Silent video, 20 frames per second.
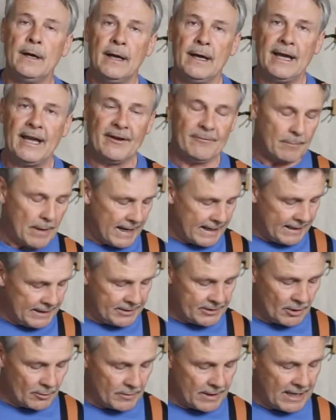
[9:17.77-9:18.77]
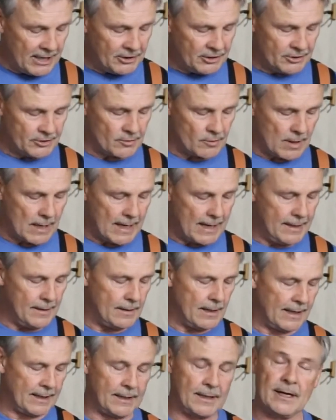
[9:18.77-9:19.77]
if my intonation's right,
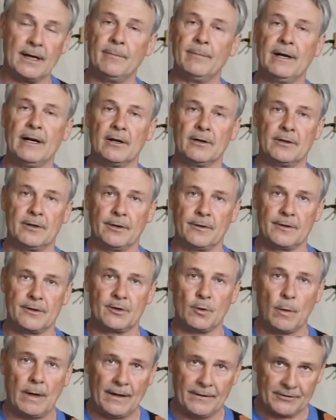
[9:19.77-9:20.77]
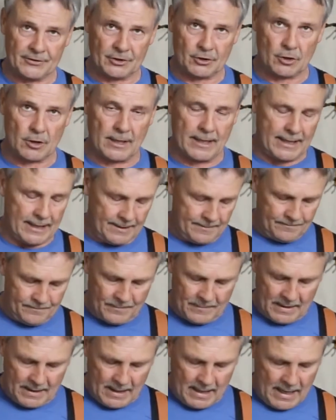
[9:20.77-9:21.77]
I can come here to the 12th string
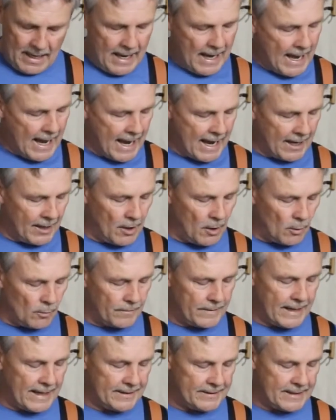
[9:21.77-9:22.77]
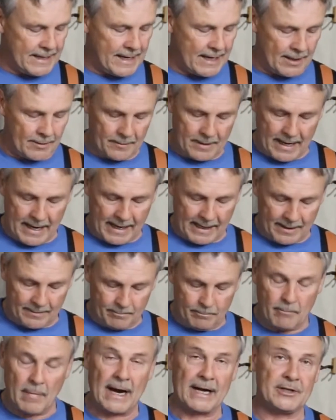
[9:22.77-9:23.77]
and hold that down, and
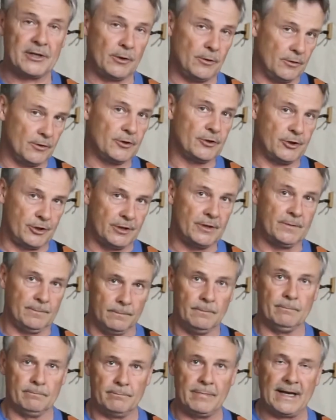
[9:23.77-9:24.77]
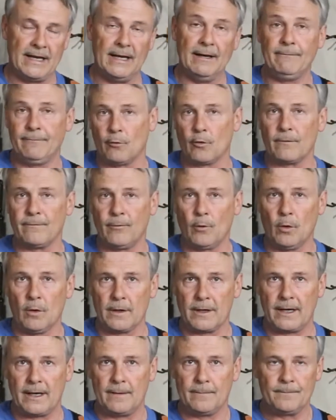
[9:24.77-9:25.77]
my tuner should be at
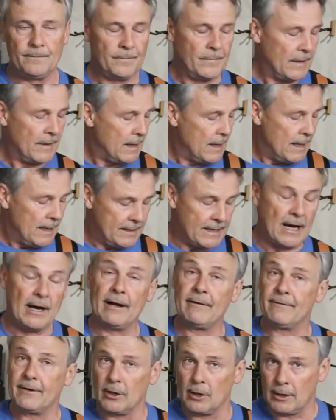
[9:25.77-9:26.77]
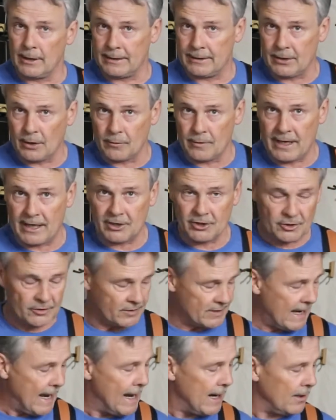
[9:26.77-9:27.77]
440. Now if your intonation's
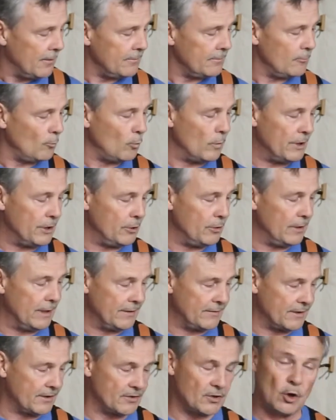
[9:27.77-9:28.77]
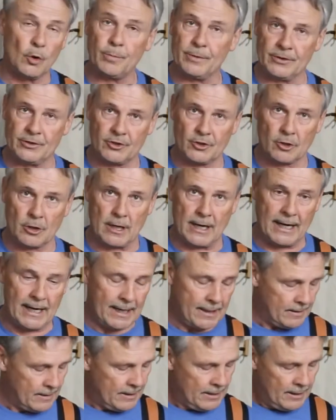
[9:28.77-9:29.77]
out, when you hit this open
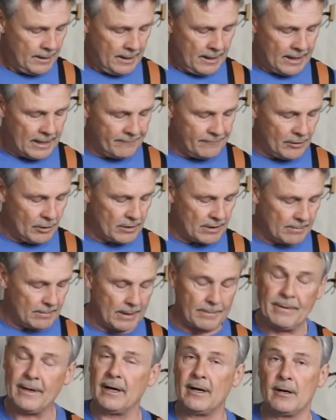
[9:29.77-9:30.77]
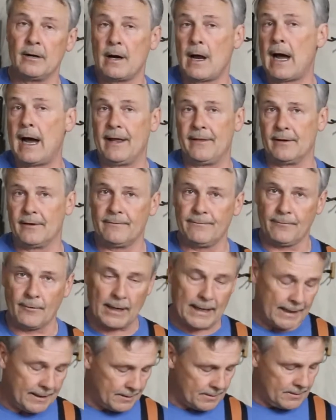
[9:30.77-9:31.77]
string, if you come up here and either
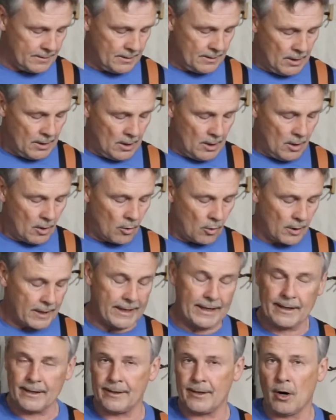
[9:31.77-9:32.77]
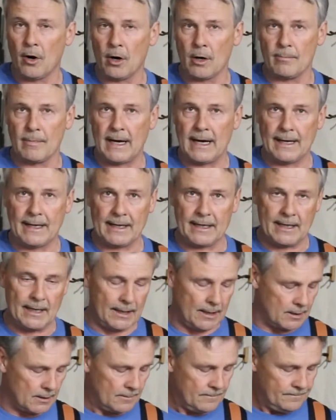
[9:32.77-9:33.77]
fret or hit an harmonic
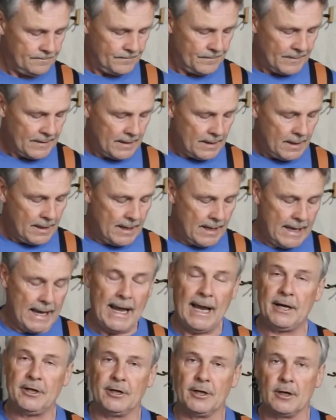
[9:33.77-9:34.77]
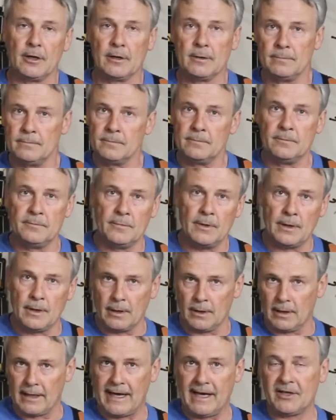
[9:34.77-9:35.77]
here, and you're
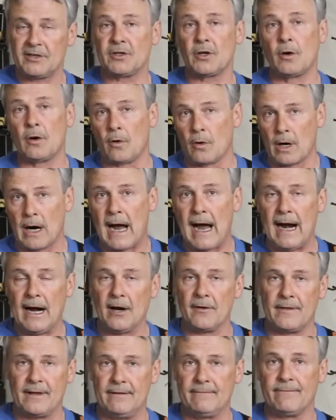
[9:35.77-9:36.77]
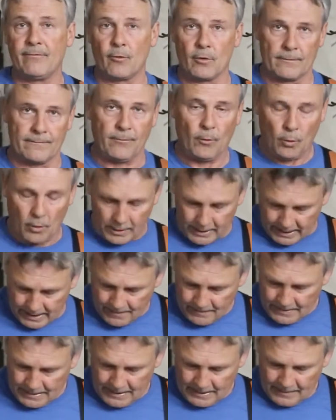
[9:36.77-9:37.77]
less or higher than 440,
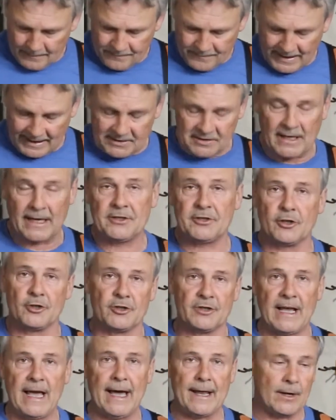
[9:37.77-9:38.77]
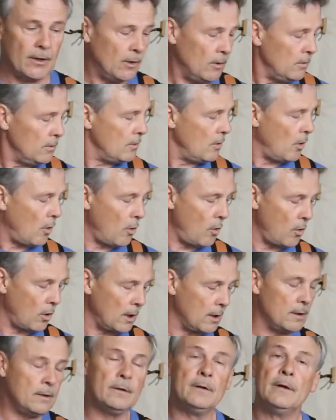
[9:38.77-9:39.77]
that's at your saddle
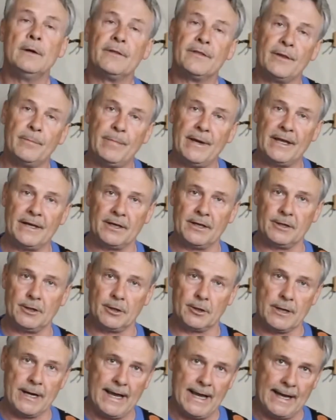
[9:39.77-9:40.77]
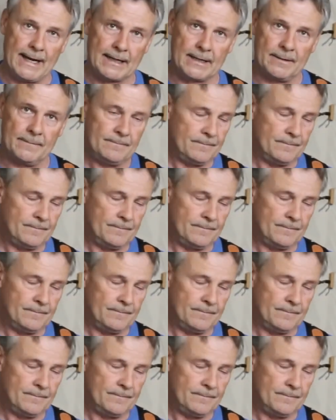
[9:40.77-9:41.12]
or the bend in your neck.